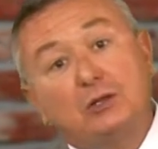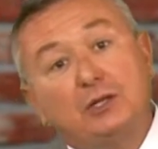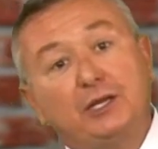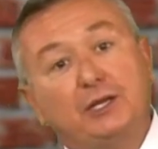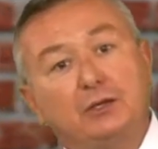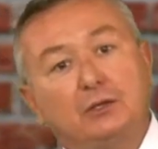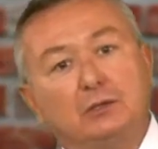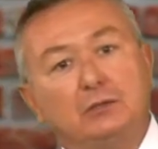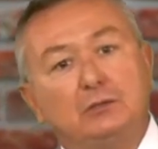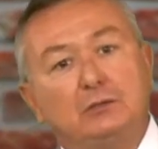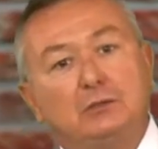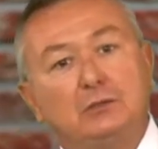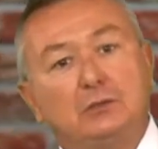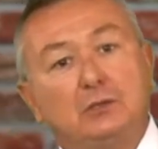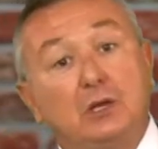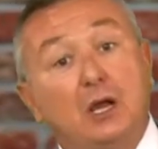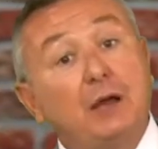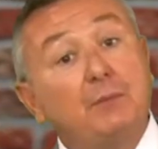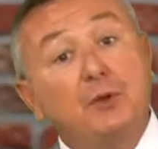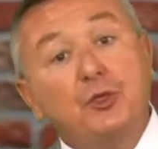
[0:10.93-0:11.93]
Leader.
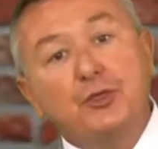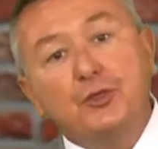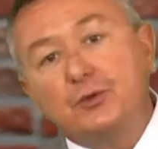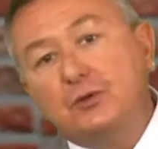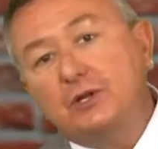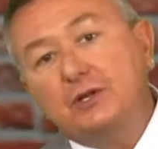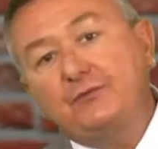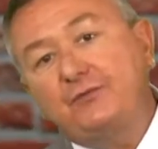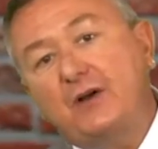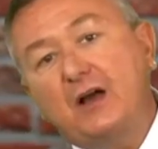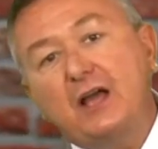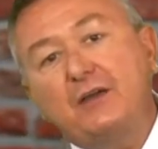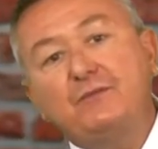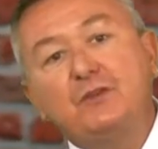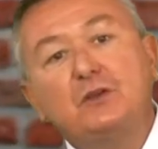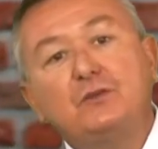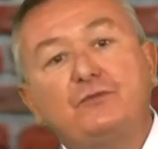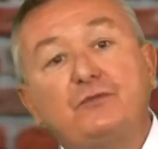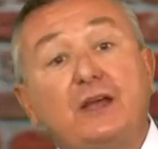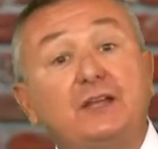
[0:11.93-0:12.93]
I'm a
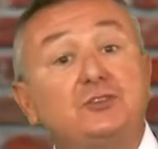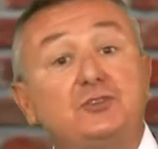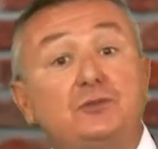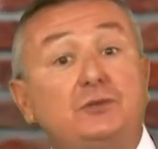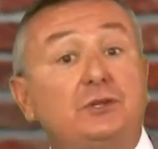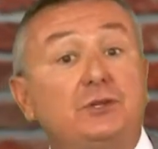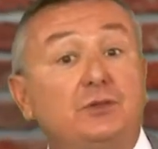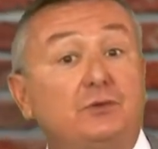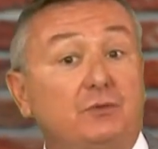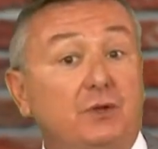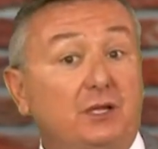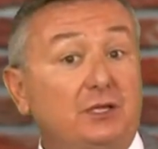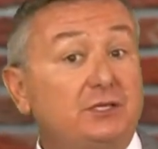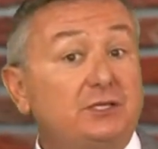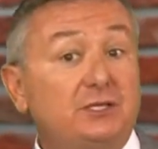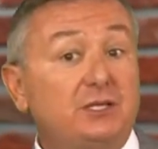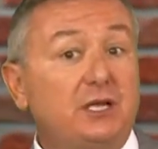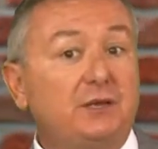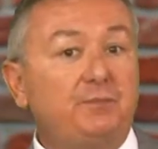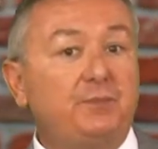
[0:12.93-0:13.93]
35-year veteran in the real
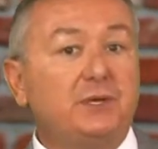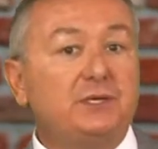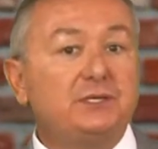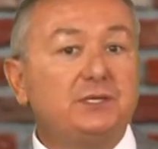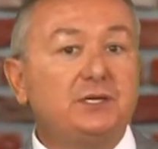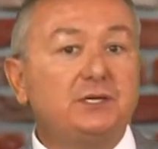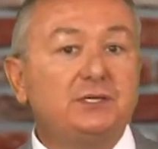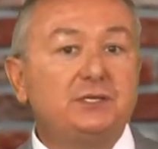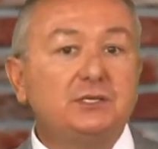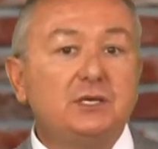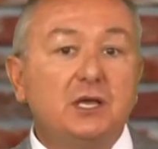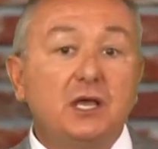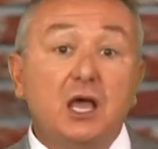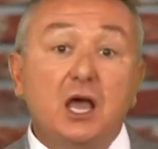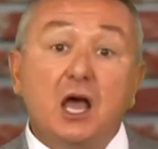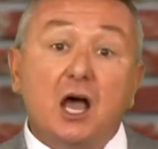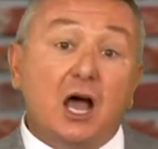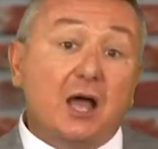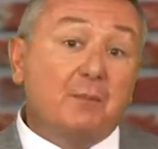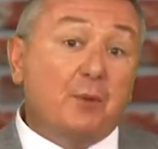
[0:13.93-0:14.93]
estate business.
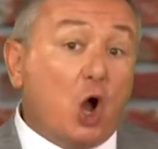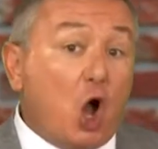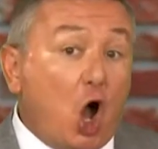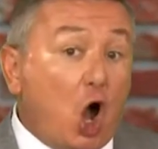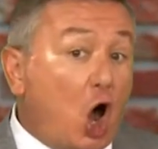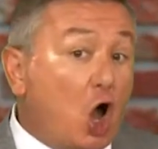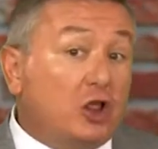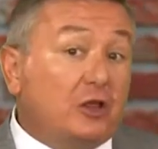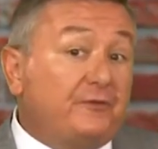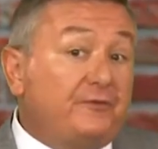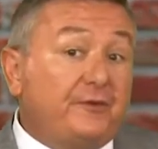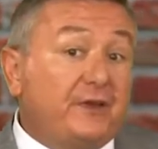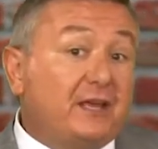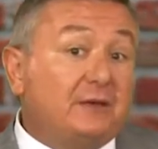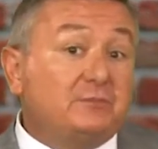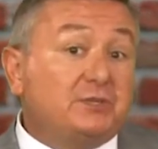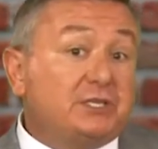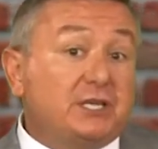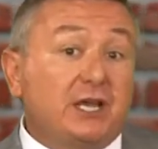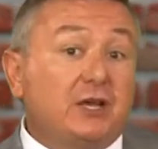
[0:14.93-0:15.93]
I'm a Hall of
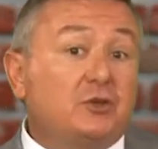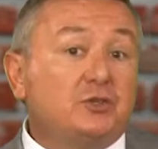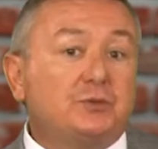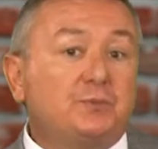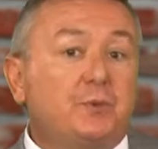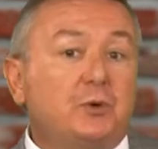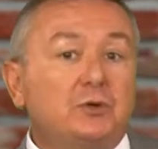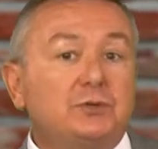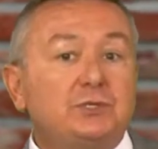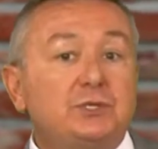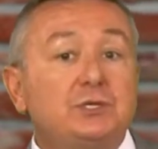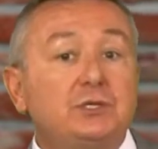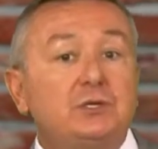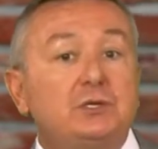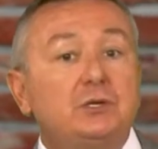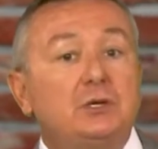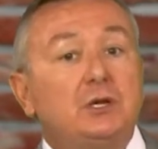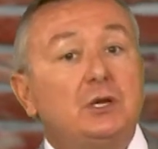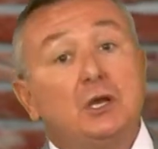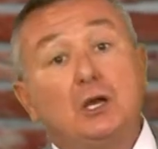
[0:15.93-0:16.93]
Fame salesperson,
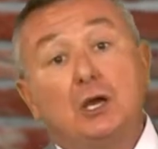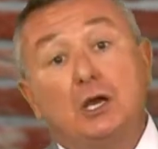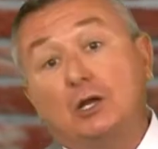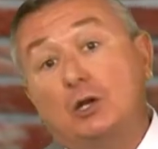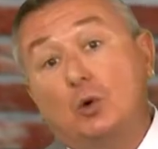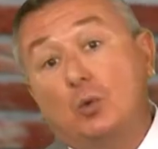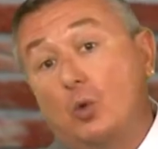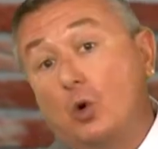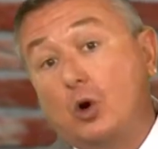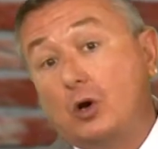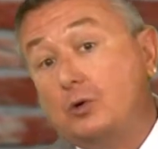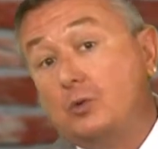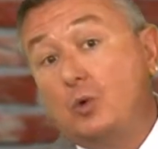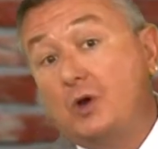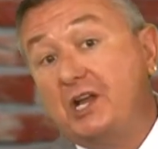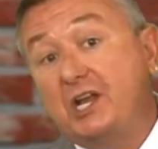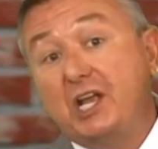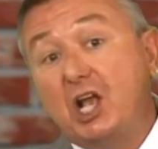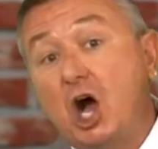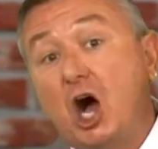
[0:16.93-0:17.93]
an
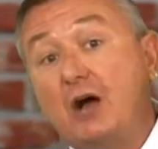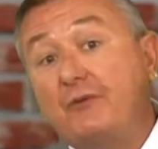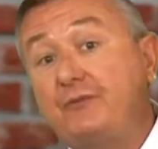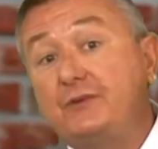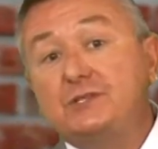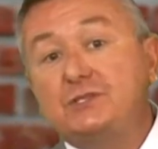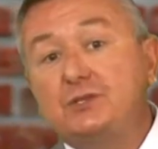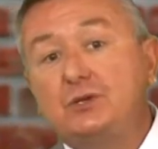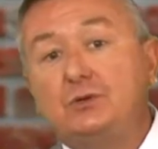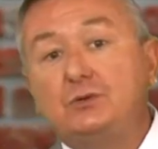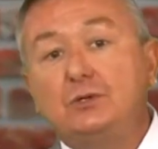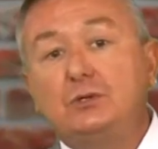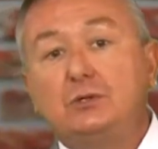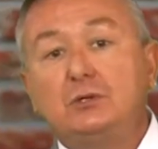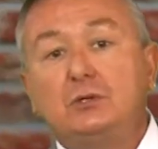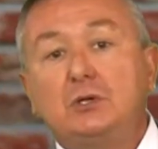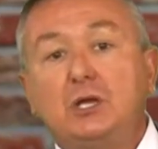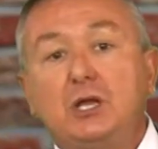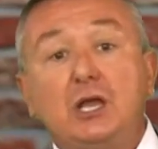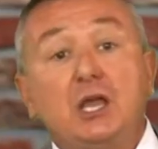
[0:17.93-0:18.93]
award-winning office owner,
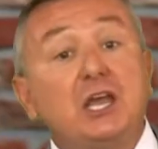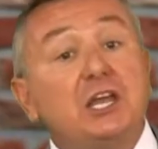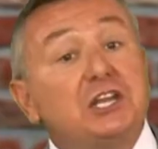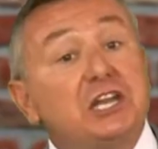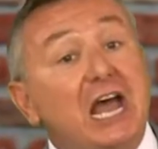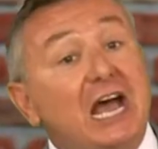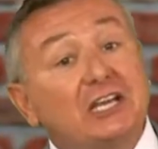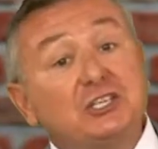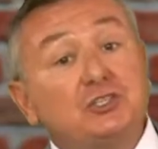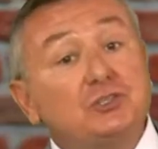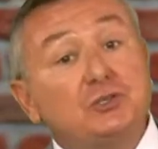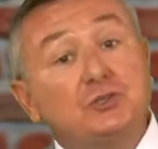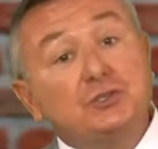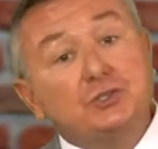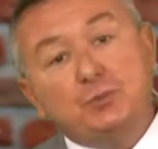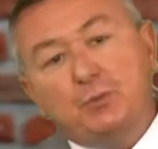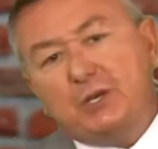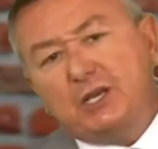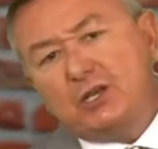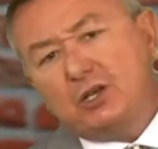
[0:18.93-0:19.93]
national
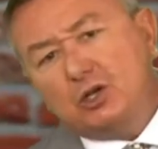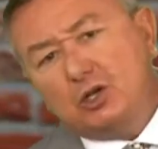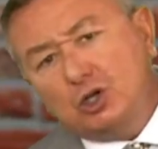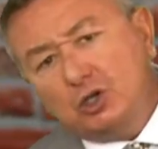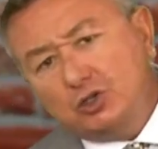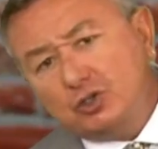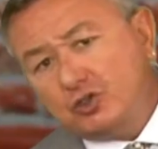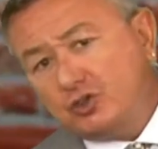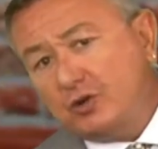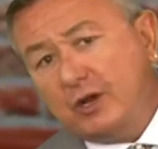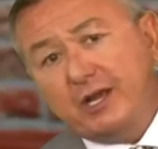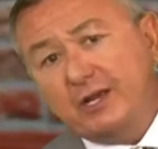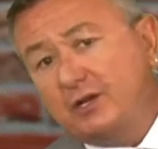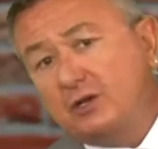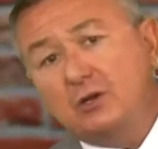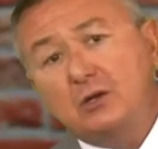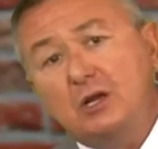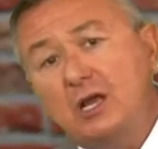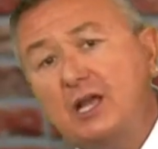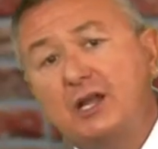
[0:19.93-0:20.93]
speaker,
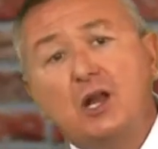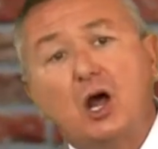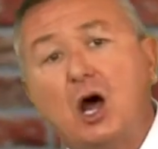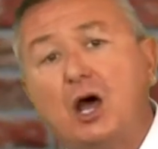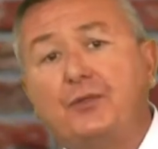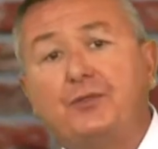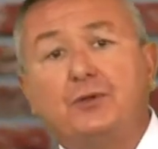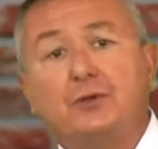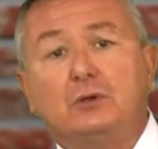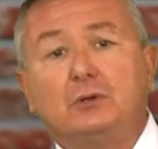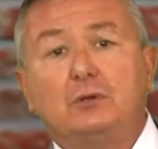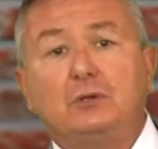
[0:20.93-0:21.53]
trainer, and author.